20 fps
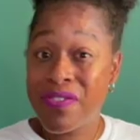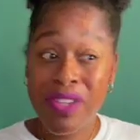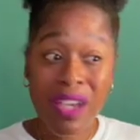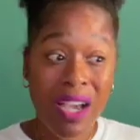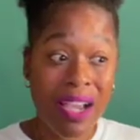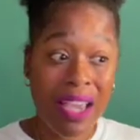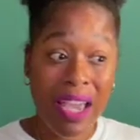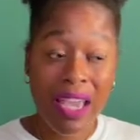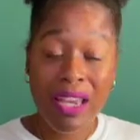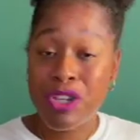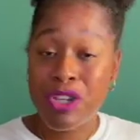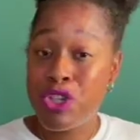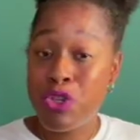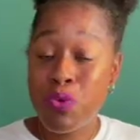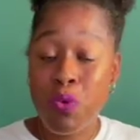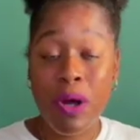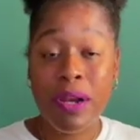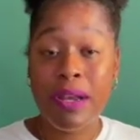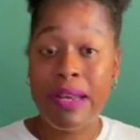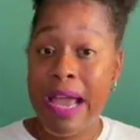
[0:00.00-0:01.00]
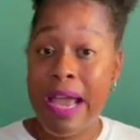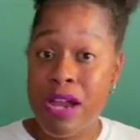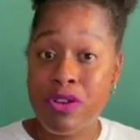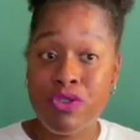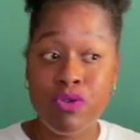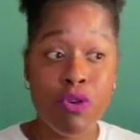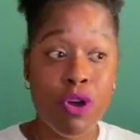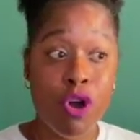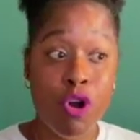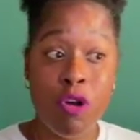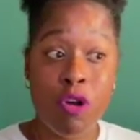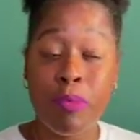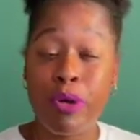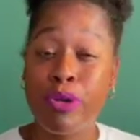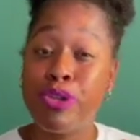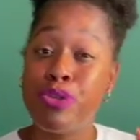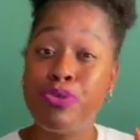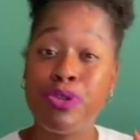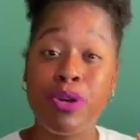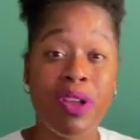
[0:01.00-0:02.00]
again, you want natural
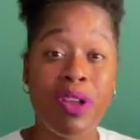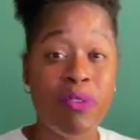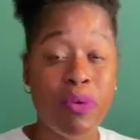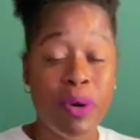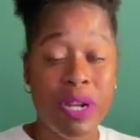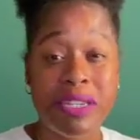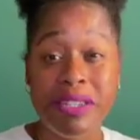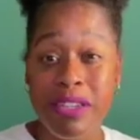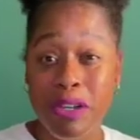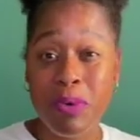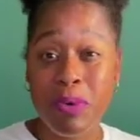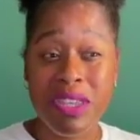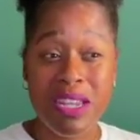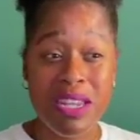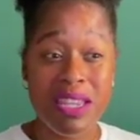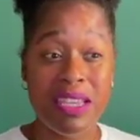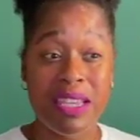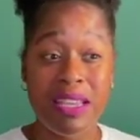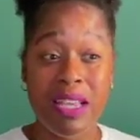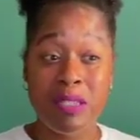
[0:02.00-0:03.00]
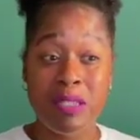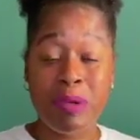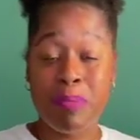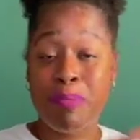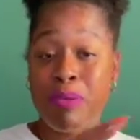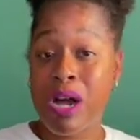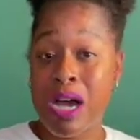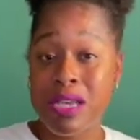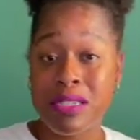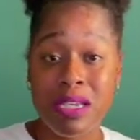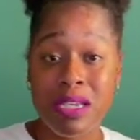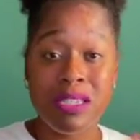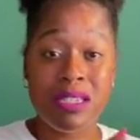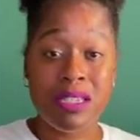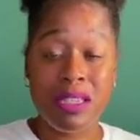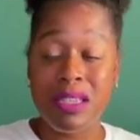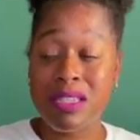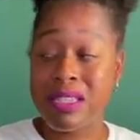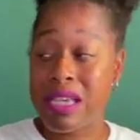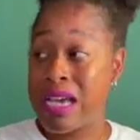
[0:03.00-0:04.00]
herbal, you don't even want to deal with anything that's been processed,
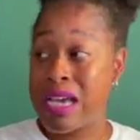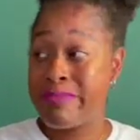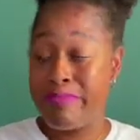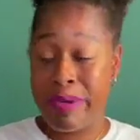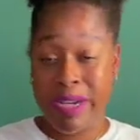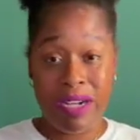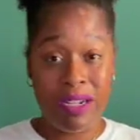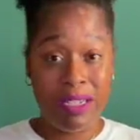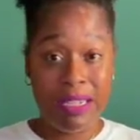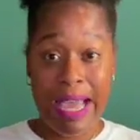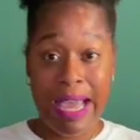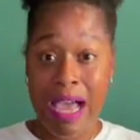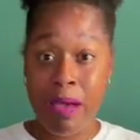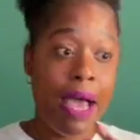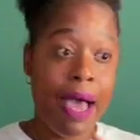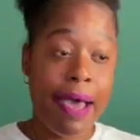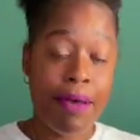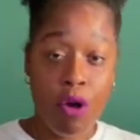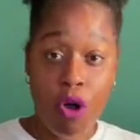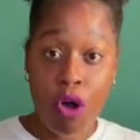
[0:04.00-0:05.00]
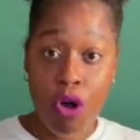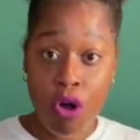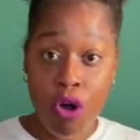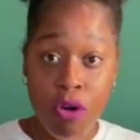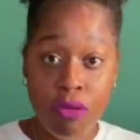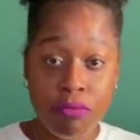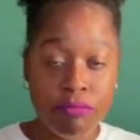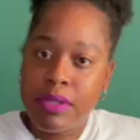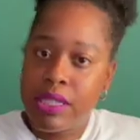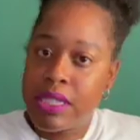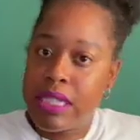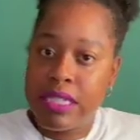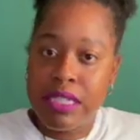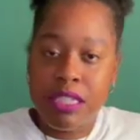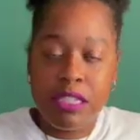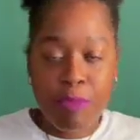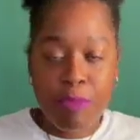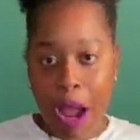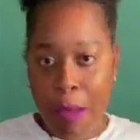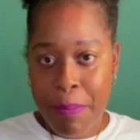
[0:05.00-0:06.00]
synthesized, been in a lab at all, this
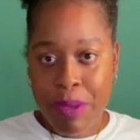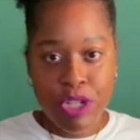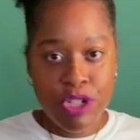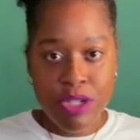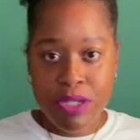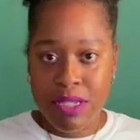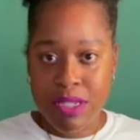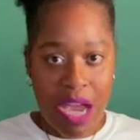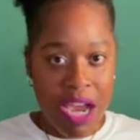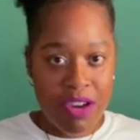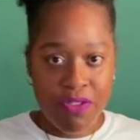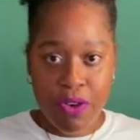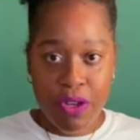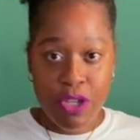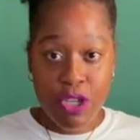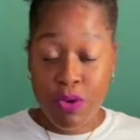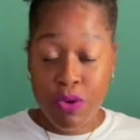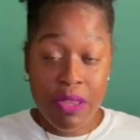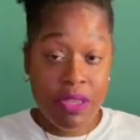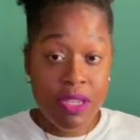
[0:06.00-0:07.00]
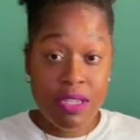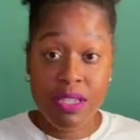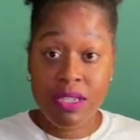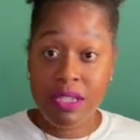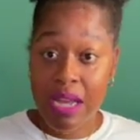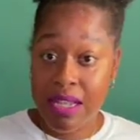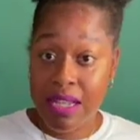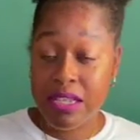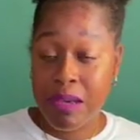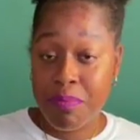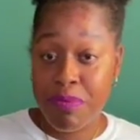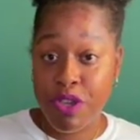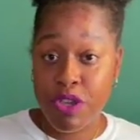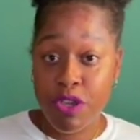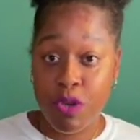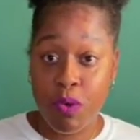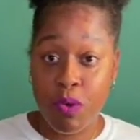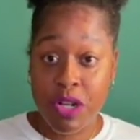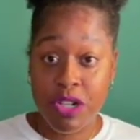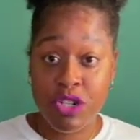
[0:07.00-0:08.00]
is probably just not for you. And this is not something
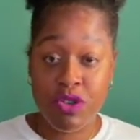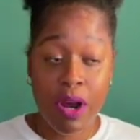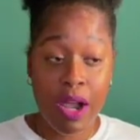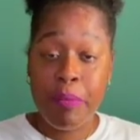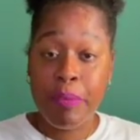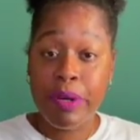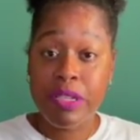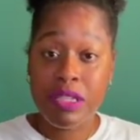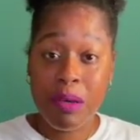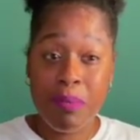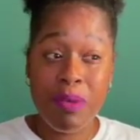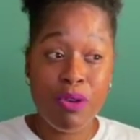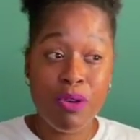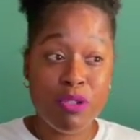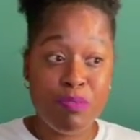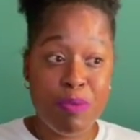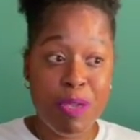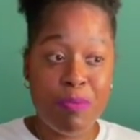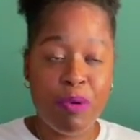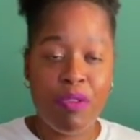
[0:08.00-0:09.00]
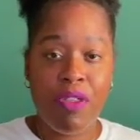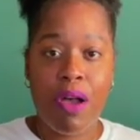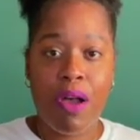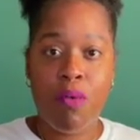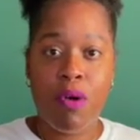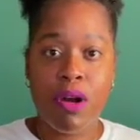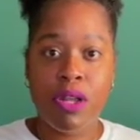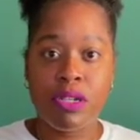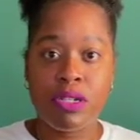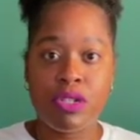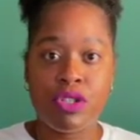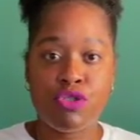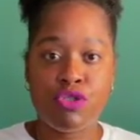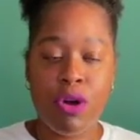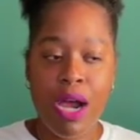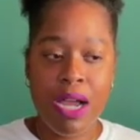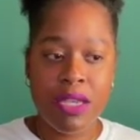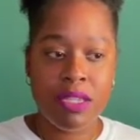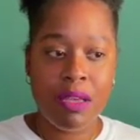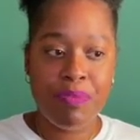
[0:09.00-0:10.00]
you want to try. But some of those people that want to
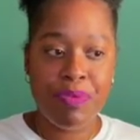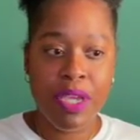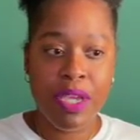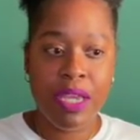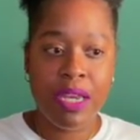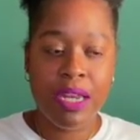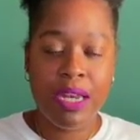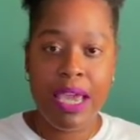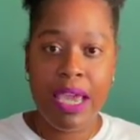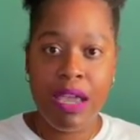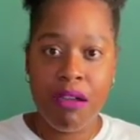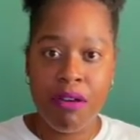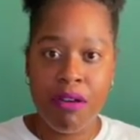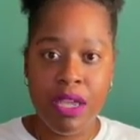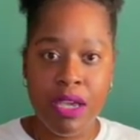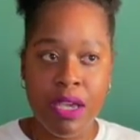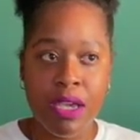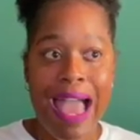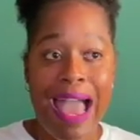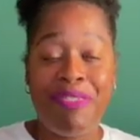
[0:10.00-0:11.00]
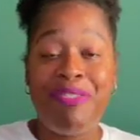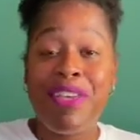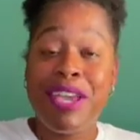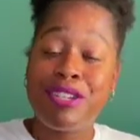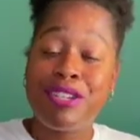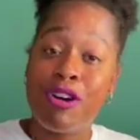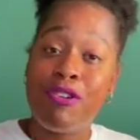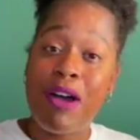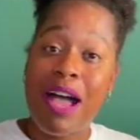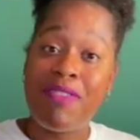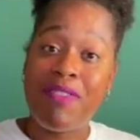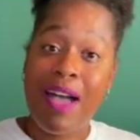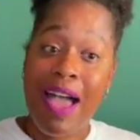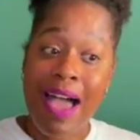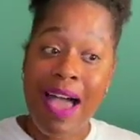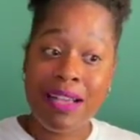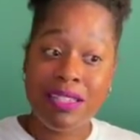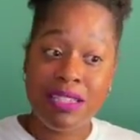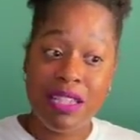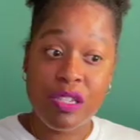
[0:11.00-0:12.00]
try something in an area and they don't have
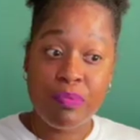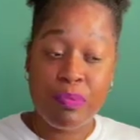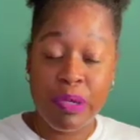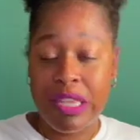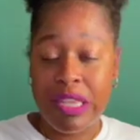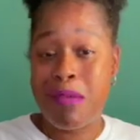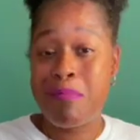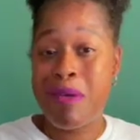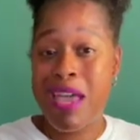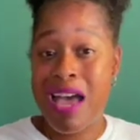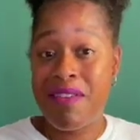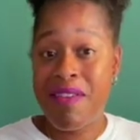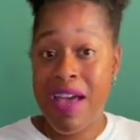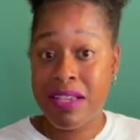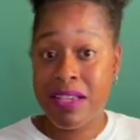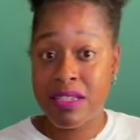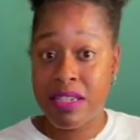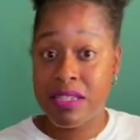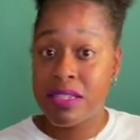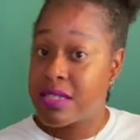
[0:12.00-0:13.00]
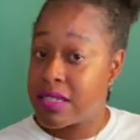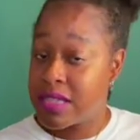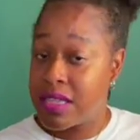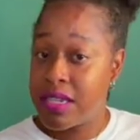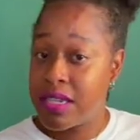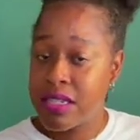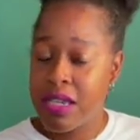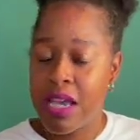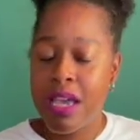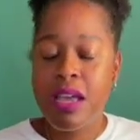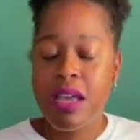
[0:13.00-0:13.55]
access, but they may have access to this